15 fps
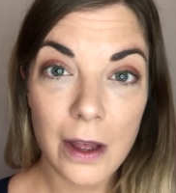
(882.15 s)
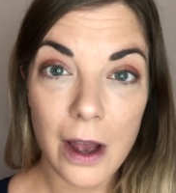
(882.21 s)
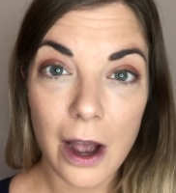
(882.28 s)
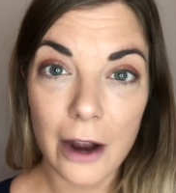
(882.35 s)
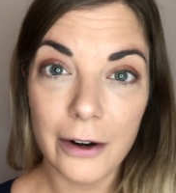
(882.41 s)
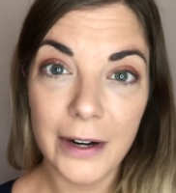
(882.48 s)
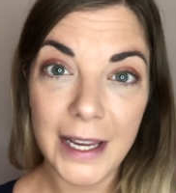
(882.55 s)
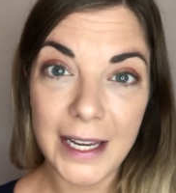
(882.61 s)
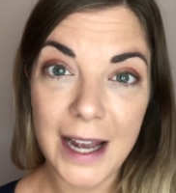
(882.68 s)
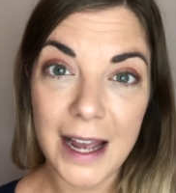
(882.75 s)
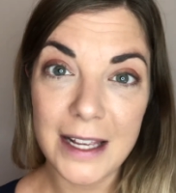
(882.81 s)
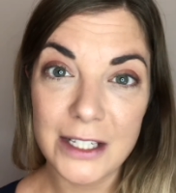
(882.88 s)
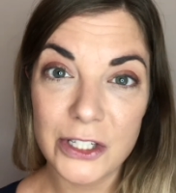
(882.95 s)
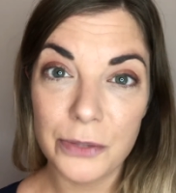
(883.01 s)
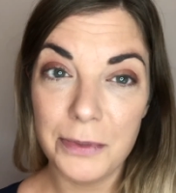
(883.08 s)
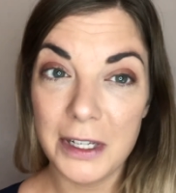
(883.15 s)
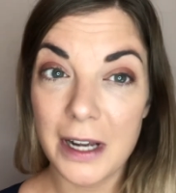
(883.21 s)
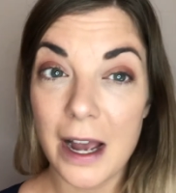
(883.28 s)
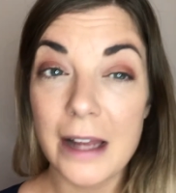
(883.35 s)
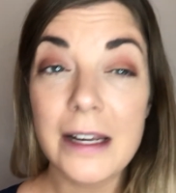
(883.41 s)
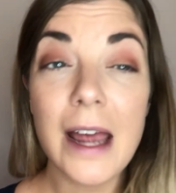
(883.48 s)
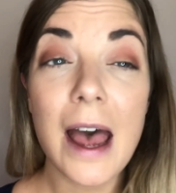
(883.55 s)
All right, guys, so we
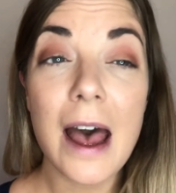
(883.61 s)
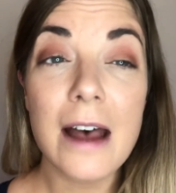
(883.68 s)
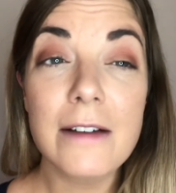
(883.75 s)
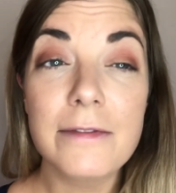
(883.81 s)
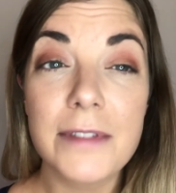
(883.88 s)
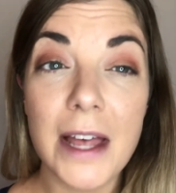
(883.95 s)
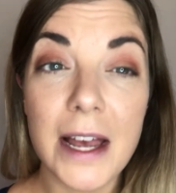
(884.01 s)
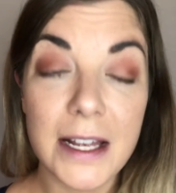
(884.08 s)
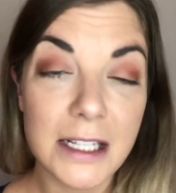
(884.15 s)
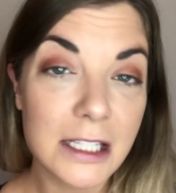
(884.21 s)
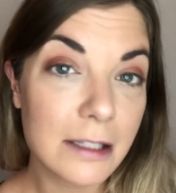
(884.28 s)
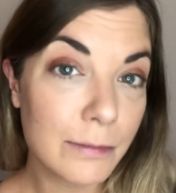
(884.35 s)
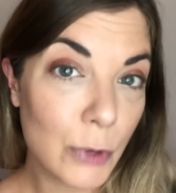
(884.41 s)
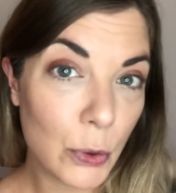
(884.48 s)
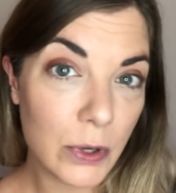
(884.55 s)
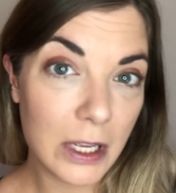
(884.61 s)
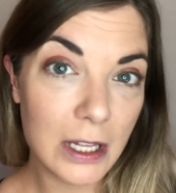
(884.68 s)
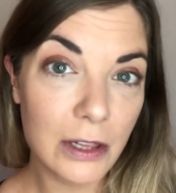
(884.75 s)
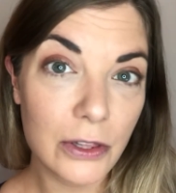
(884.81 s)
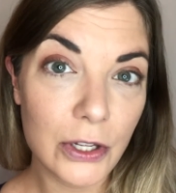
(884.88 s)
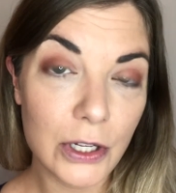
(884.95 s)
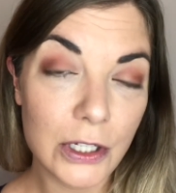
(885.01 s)
kind of have that smoky
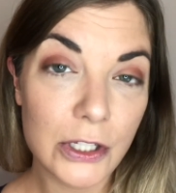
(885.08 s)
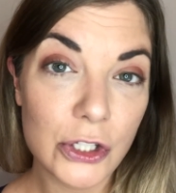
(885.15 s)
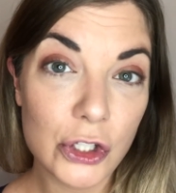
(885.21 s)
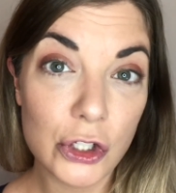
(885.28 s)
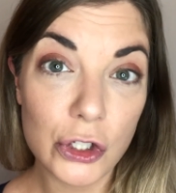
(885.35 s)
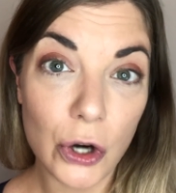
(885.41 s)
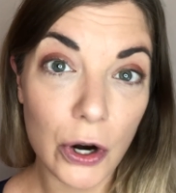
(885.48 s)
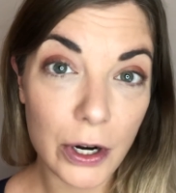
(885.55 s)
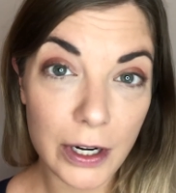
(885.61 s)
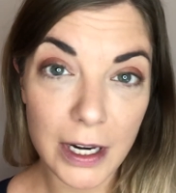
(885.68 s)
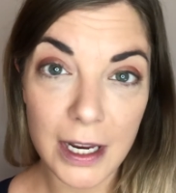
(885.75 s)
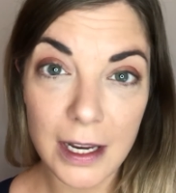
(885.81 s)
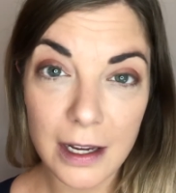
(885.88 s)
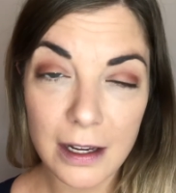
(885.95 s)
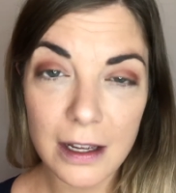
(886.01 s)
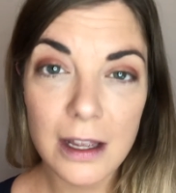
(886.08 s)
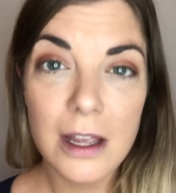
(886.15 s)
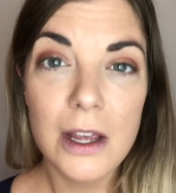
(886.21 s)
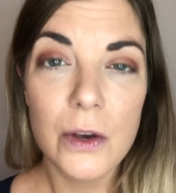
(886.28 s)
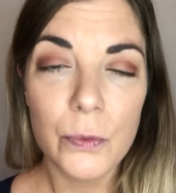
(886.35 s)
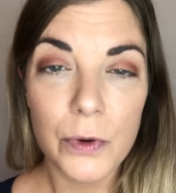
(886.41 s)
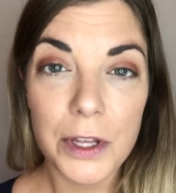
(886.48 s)
look starting
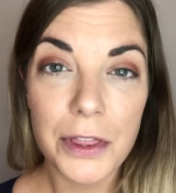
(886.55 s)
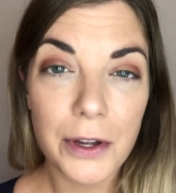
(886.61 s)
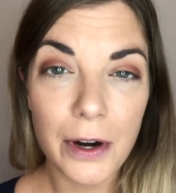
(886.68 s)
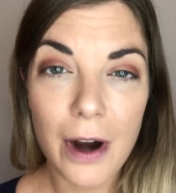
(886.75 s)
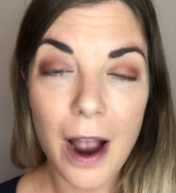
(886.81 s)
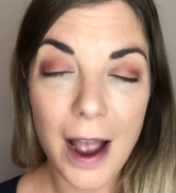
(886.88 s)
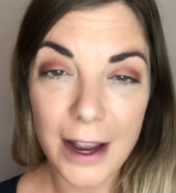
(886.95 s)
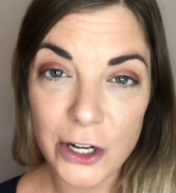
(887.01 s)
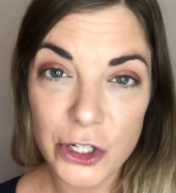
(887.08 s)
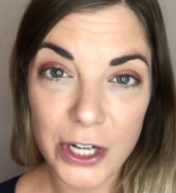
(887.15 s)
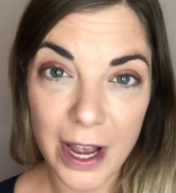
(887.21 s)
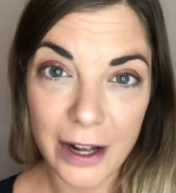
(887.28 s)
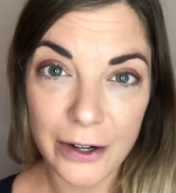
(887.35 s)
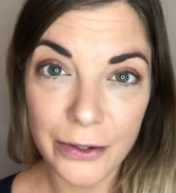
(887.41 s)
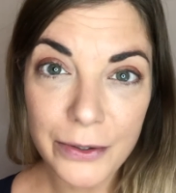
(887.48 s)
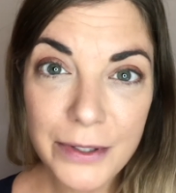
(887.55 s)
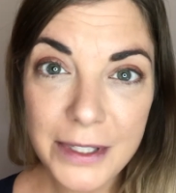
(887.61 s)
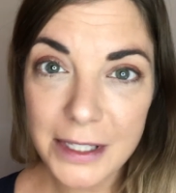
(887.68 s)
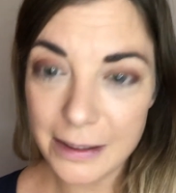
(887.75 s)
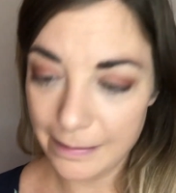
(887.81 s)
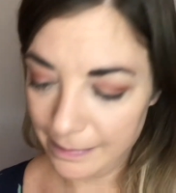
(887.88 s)
with our eyeshadows.